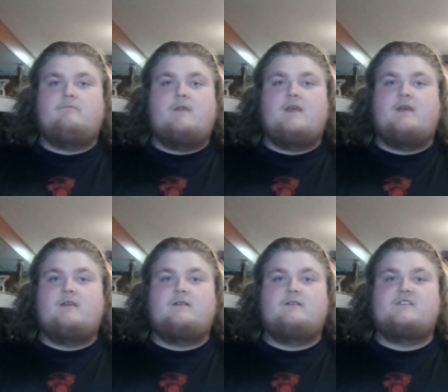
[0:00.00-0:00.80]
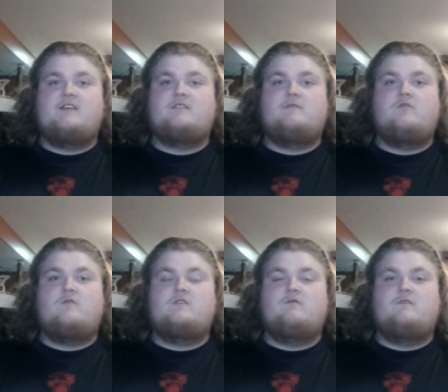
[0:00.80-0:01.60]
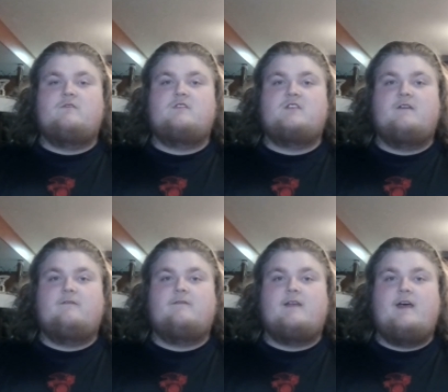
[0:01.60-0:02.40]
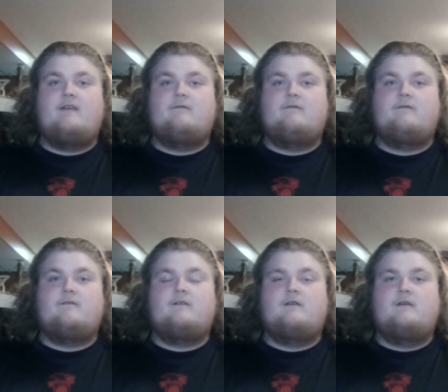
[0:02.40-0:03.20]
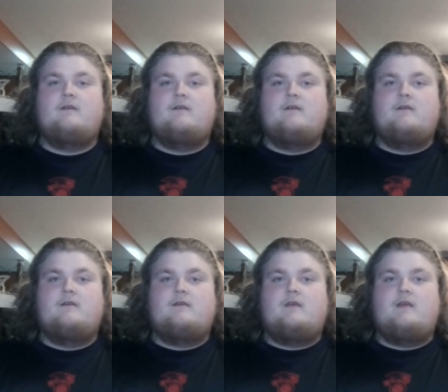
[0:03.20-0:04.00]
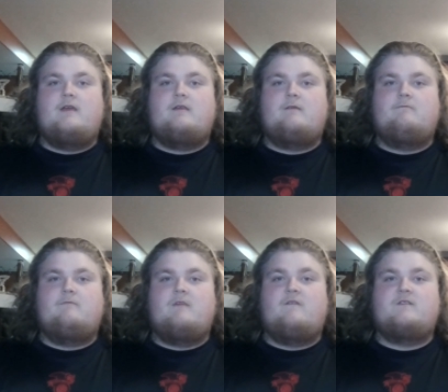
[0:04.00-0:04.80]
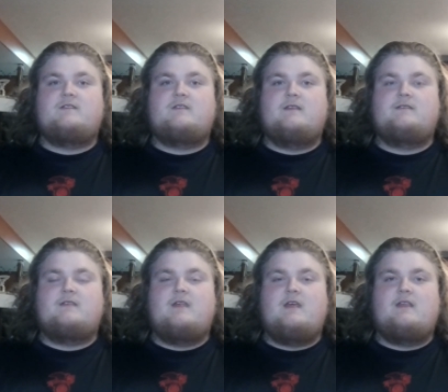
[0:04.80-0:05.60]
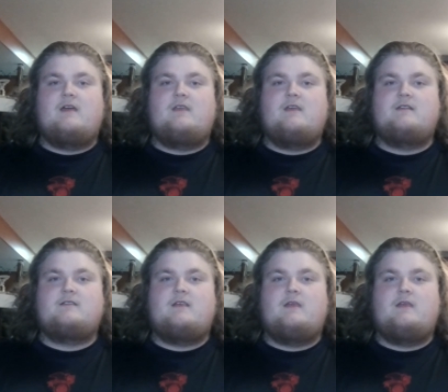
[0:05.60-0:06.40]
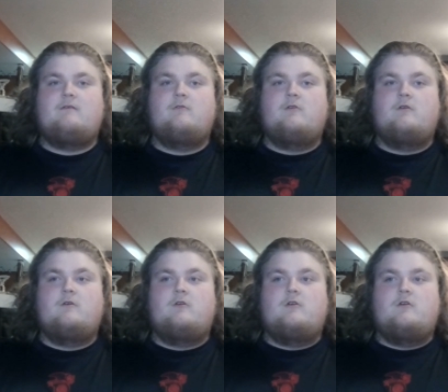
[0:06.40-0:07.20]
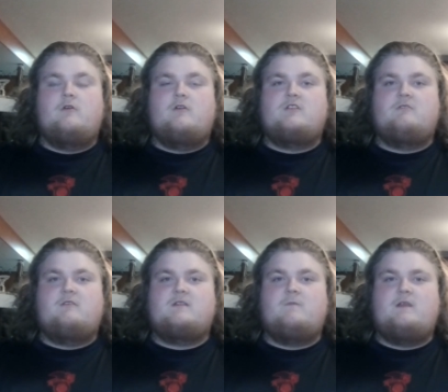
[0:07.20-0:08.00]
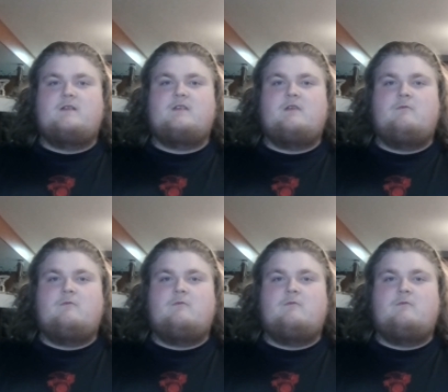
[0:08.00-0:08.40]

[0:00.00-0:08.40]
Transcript: Man, she has been going through tough life. And ever since then, I guess he... So this means